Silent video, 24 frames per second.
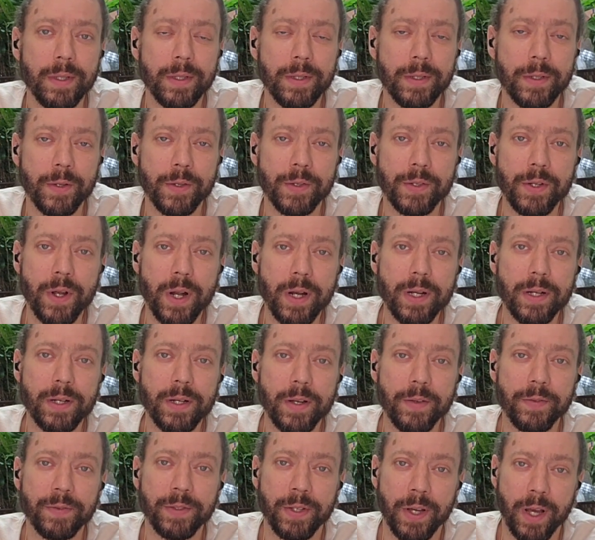There's not
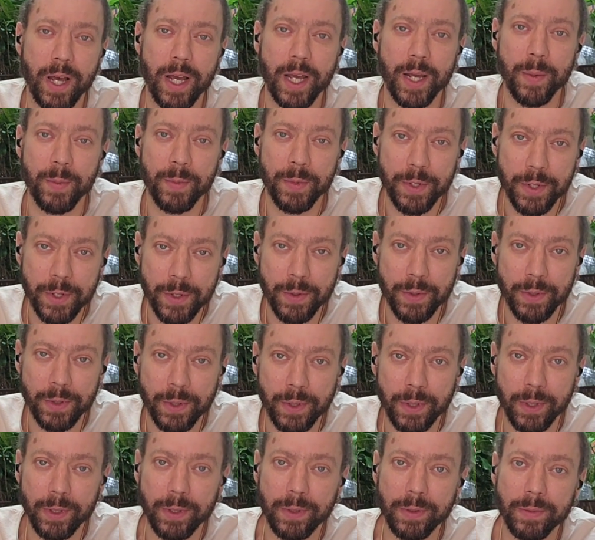enough time to do it
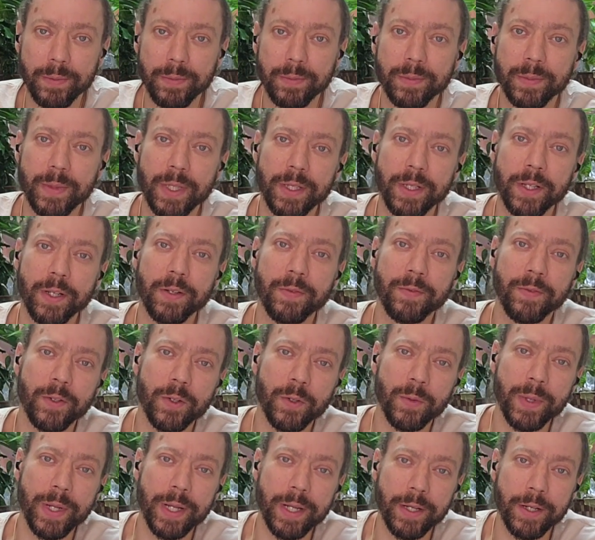all, and
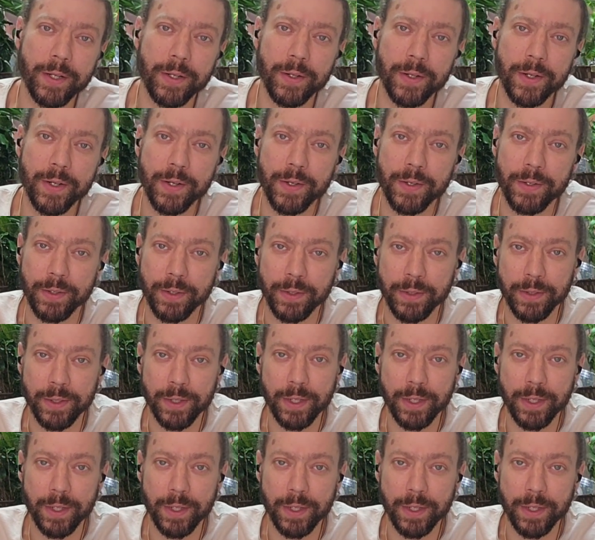therefore we encourage the